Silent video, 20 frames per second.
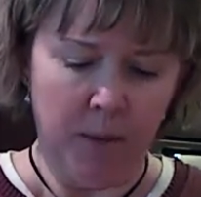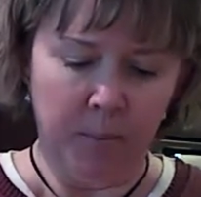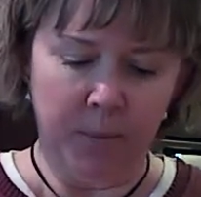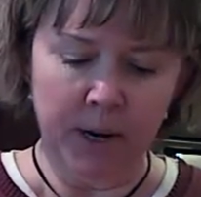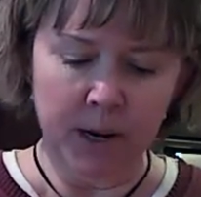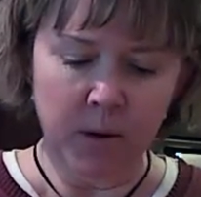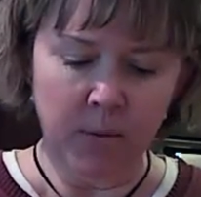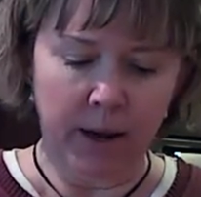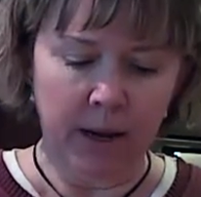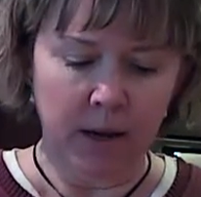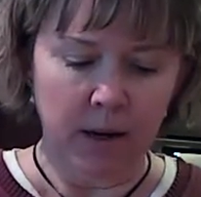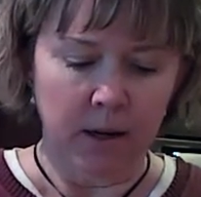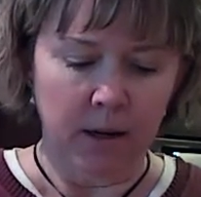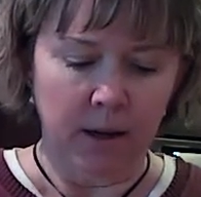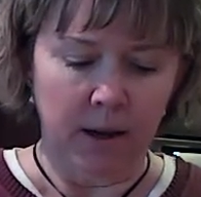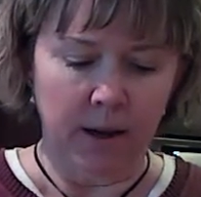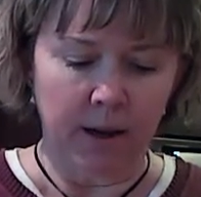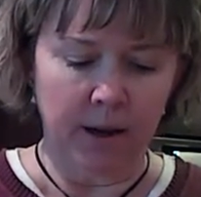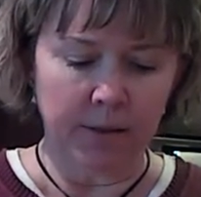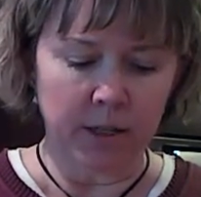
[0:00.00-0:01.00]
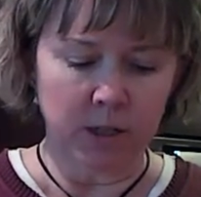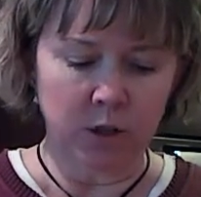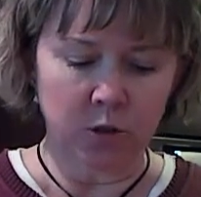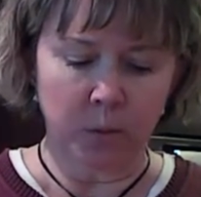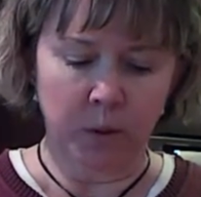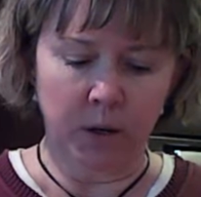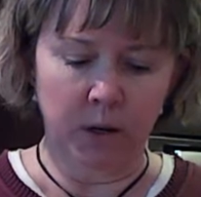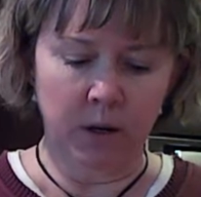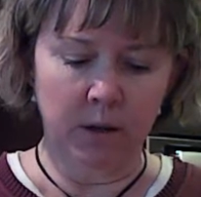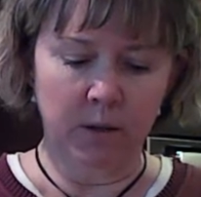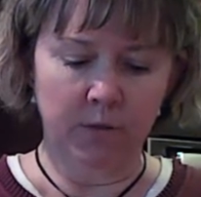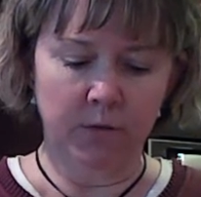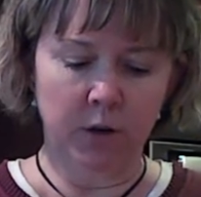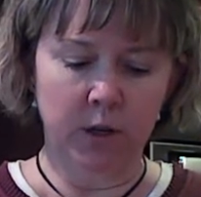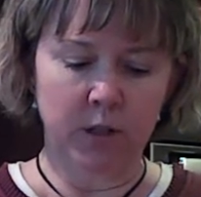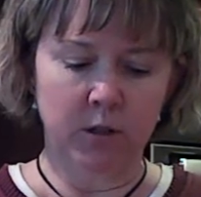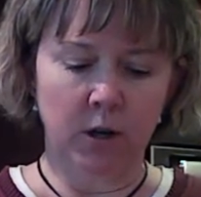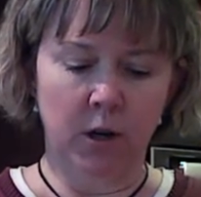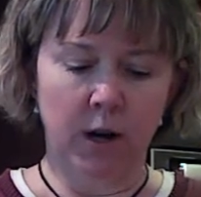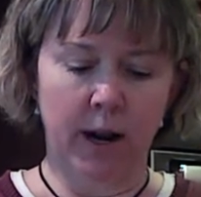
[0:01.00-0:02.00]
anyway, and then just put it in the
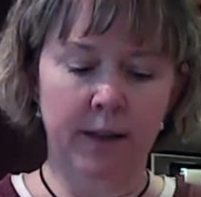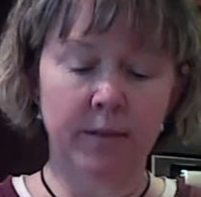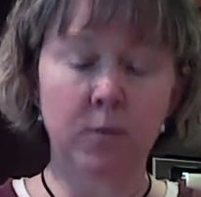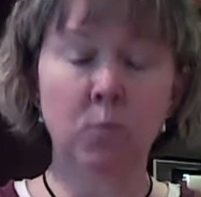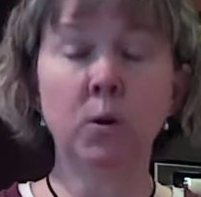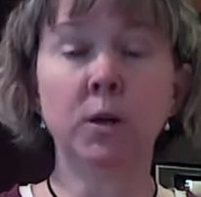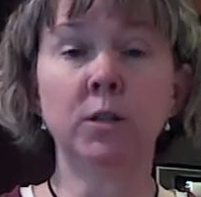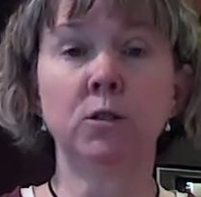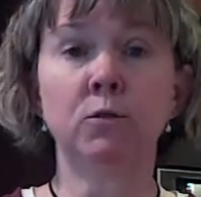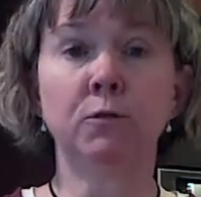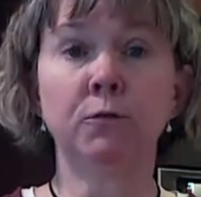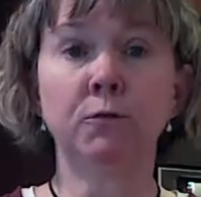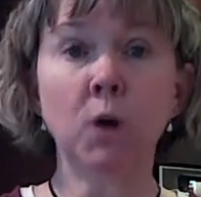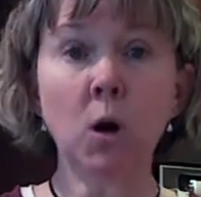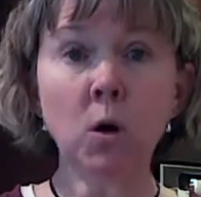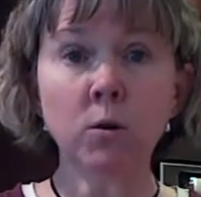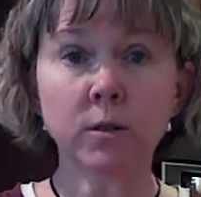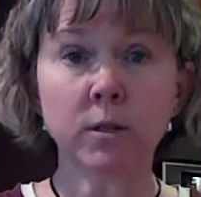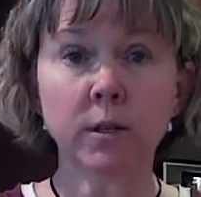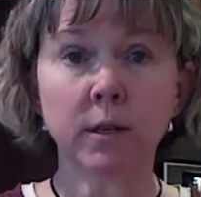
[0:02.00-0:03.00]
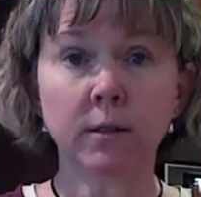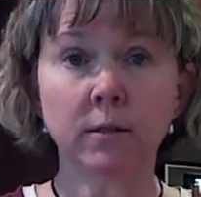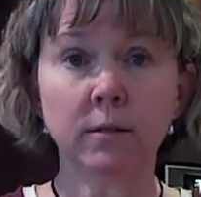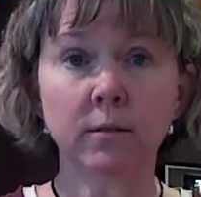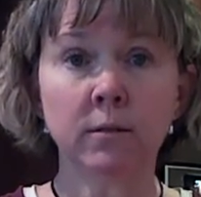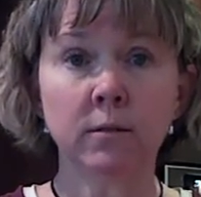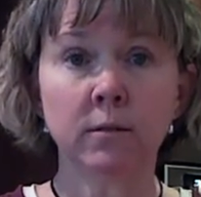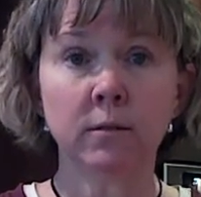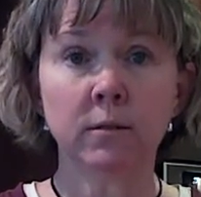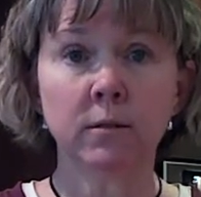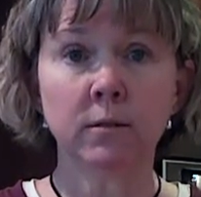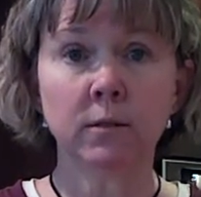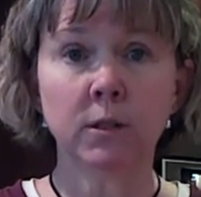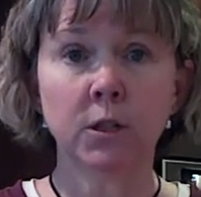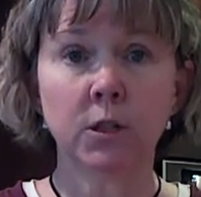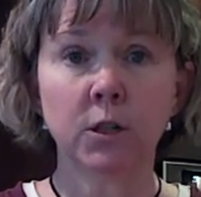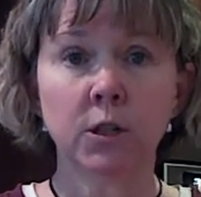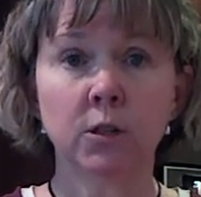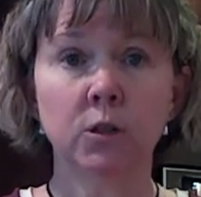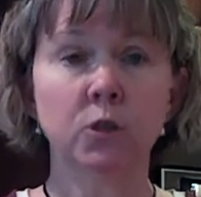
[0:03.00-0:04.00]
freezer. And then when it's frozen,
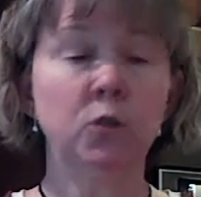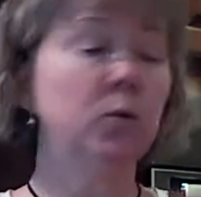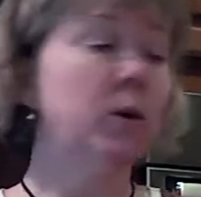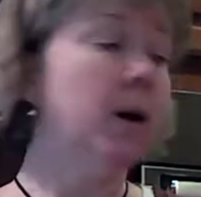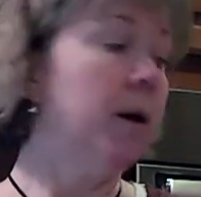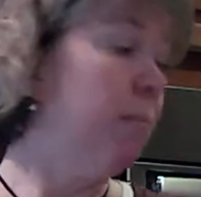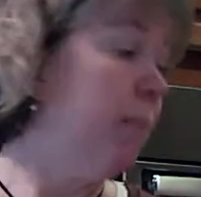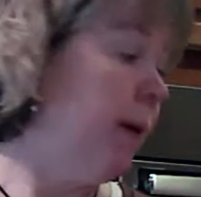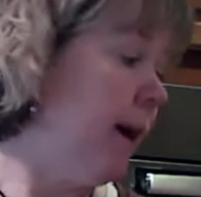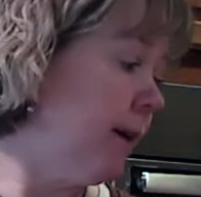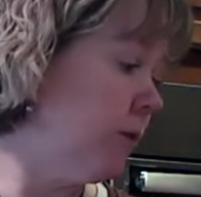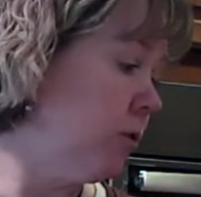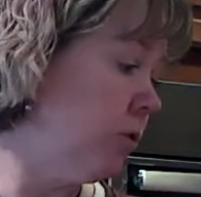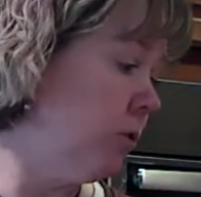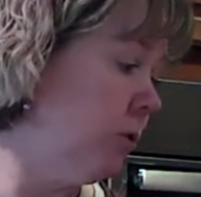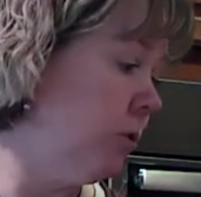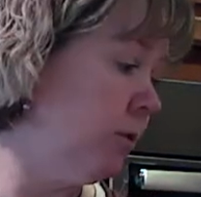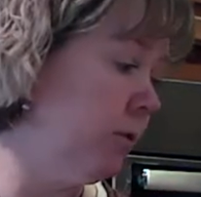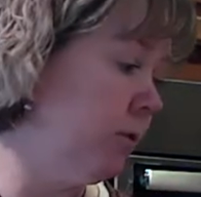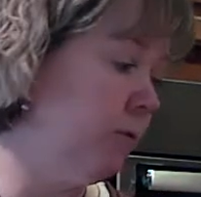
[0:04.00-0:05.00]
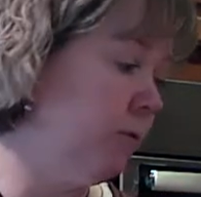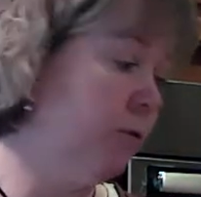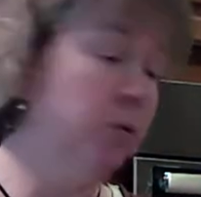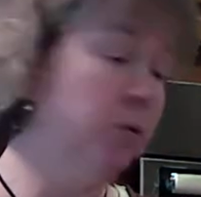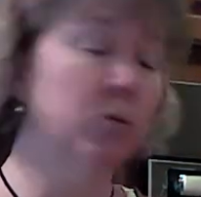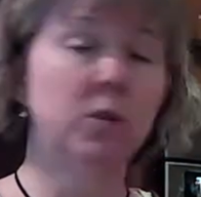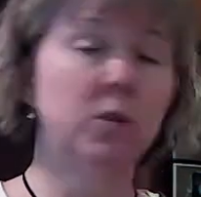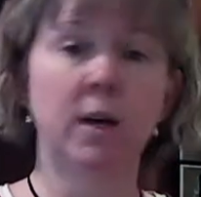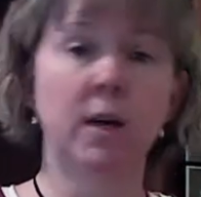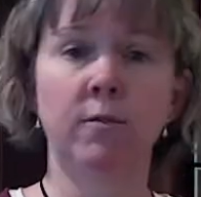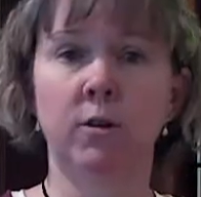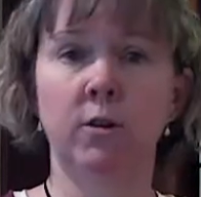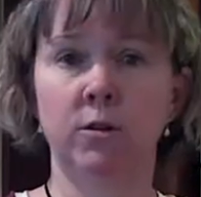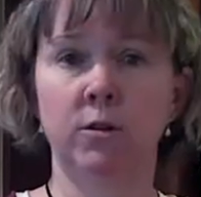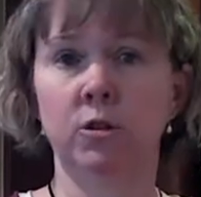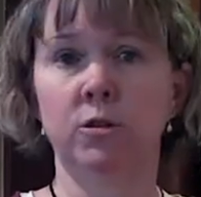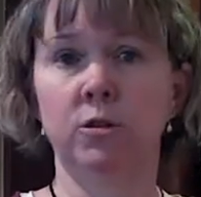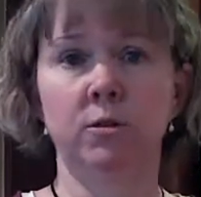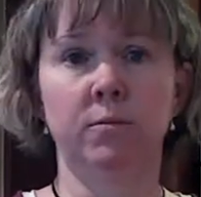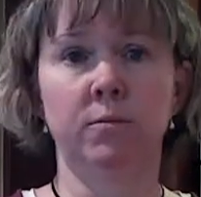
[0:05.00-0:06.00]
you come back to the FoodSaver and
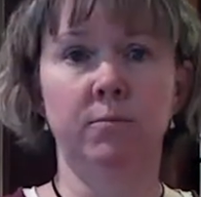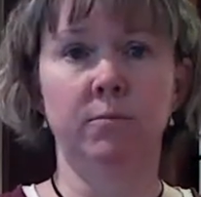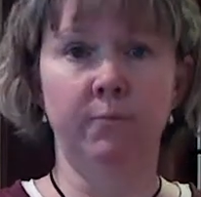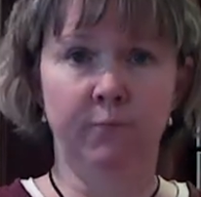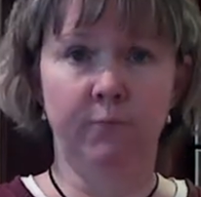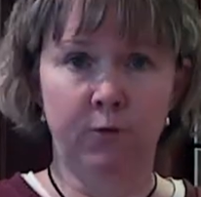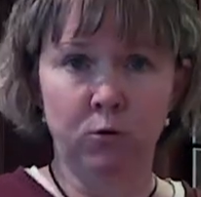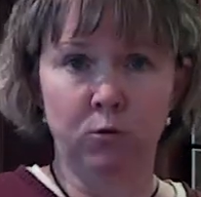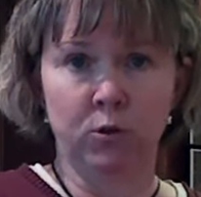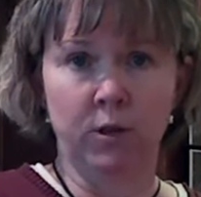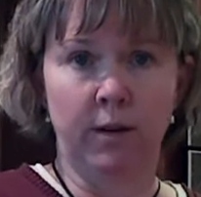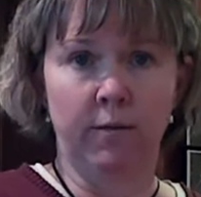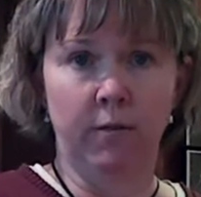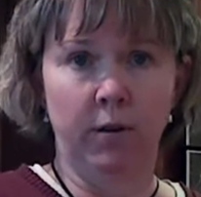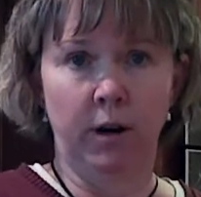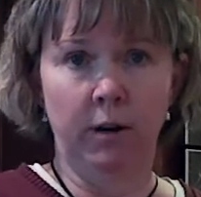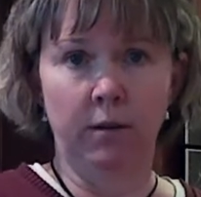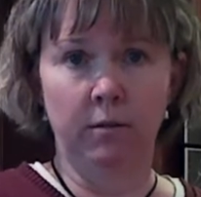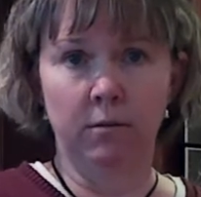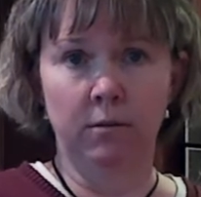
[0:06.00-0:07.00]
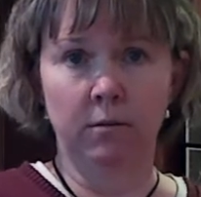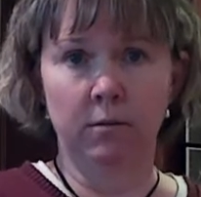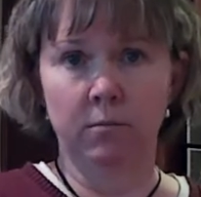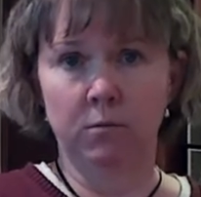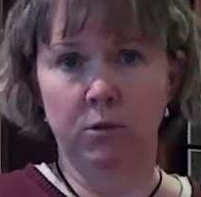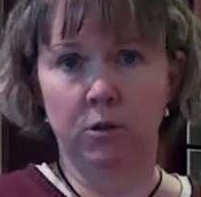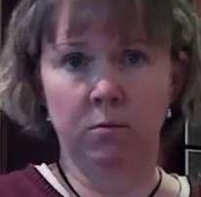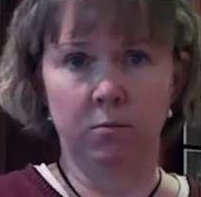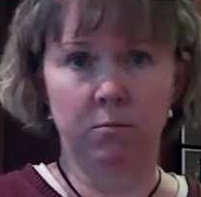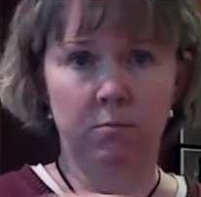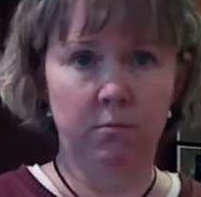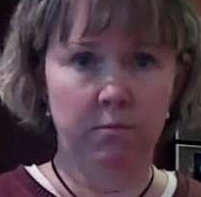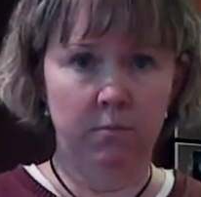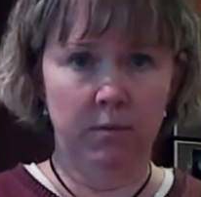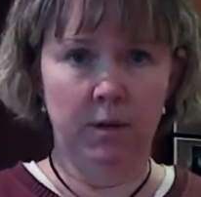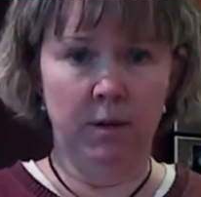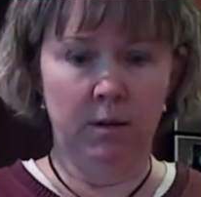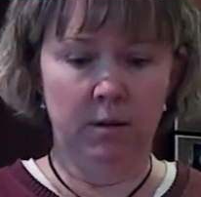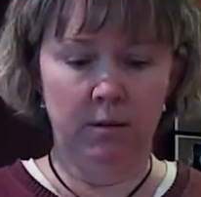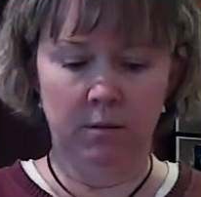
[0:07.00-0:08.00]
just FoodSaver it.
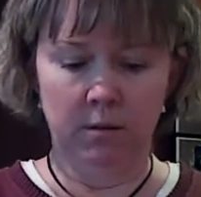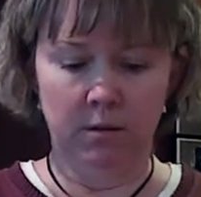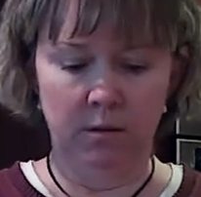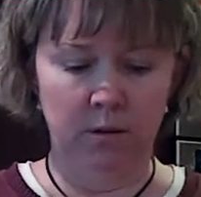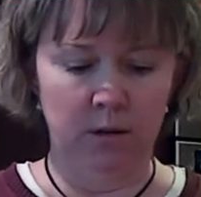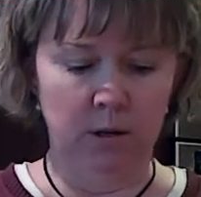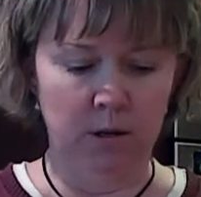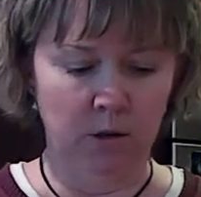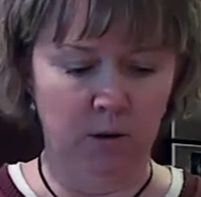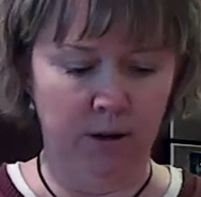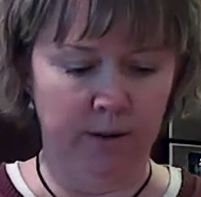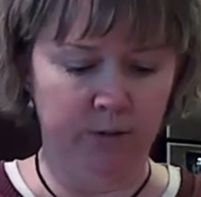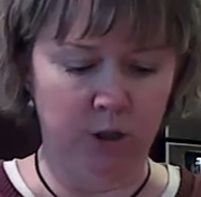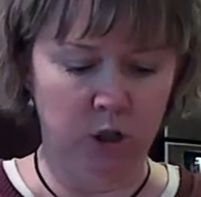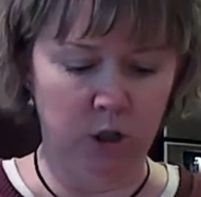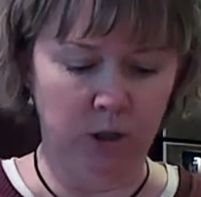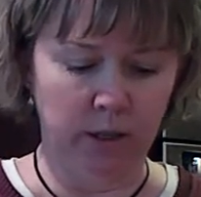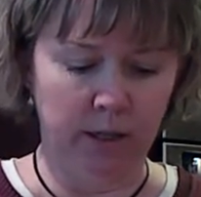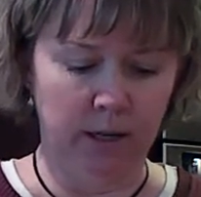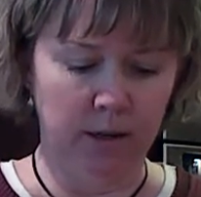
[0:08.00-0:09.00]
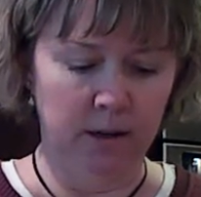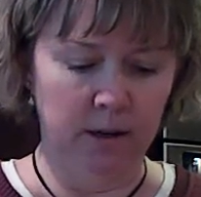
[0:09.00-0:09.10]
And then you have chili